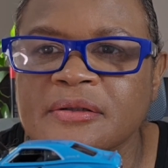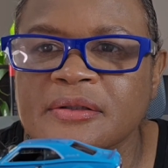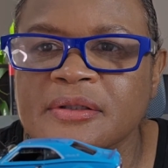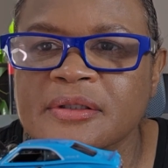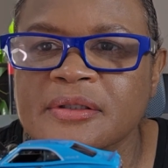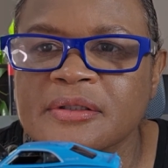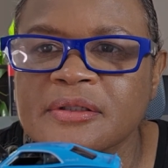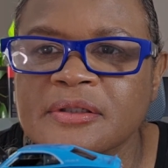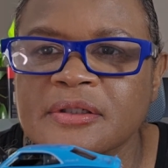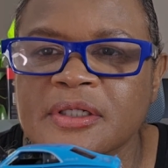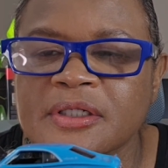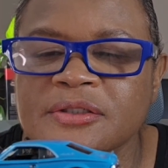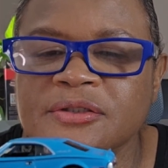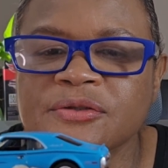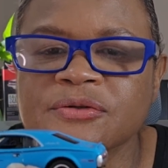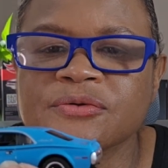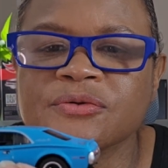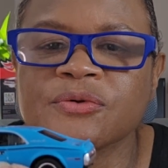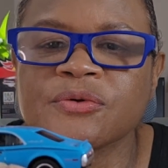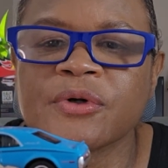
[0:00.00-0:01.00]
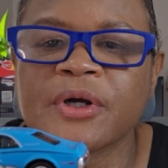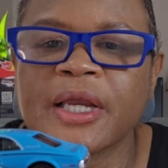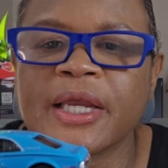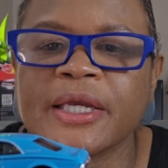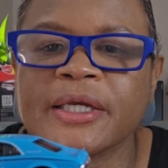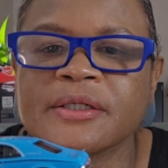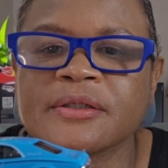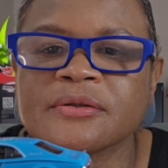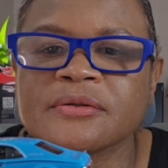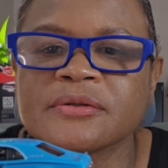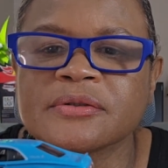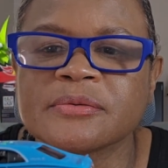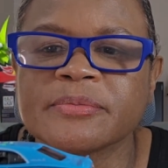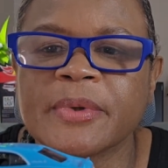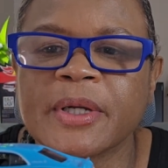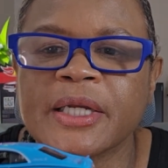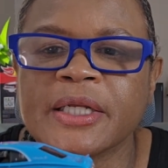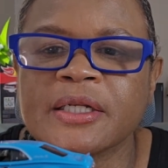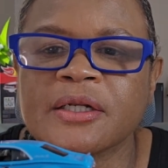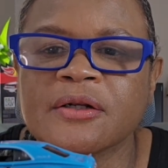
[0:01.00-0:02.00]
You got your door handles
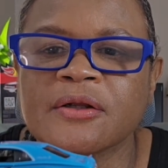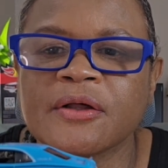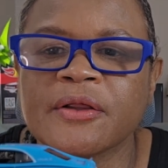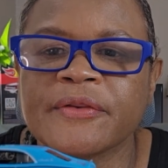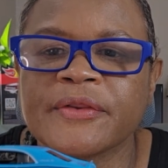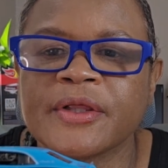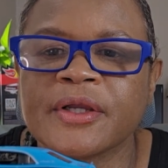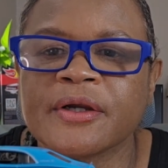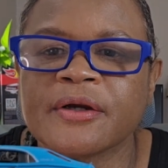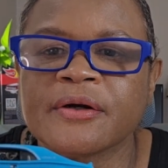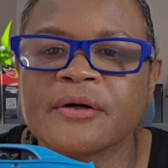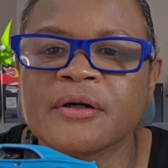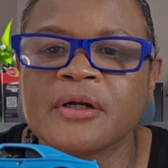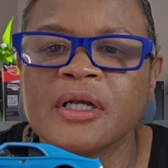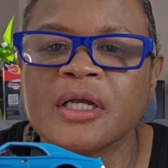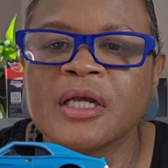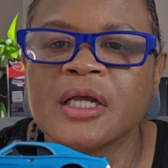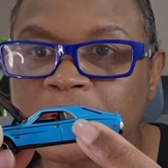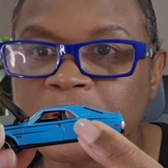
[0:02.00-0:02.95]
painted on there.